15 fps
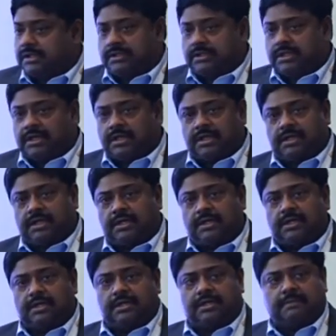the
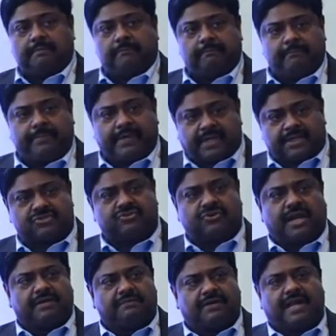biggest
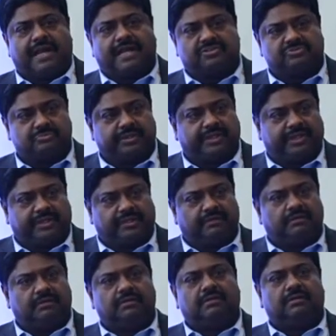driver has
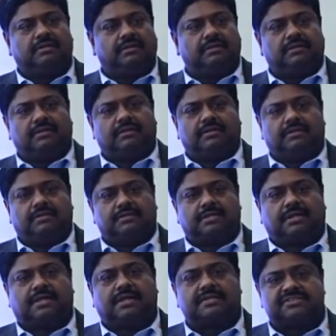been
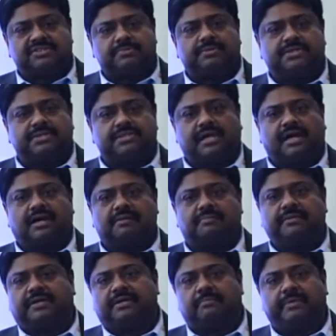the customers are
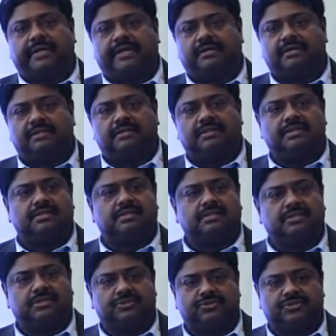becoming
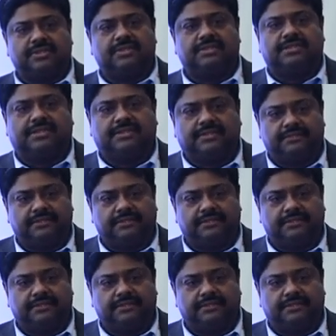little utility,